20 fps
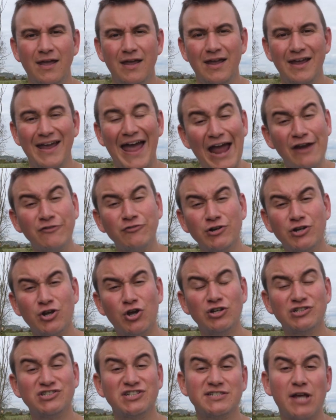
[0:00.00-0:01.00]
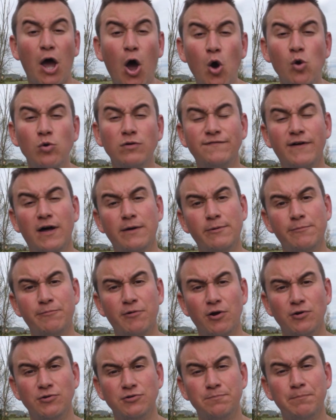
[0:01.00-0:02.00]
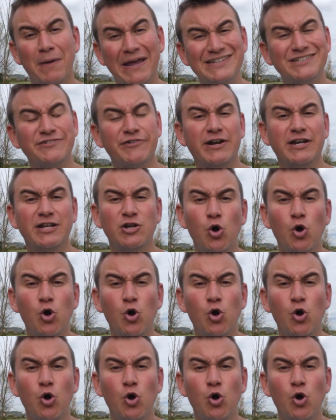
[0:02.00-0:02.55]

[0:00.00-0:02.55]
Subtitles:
Agroecology is a whole farm approach based around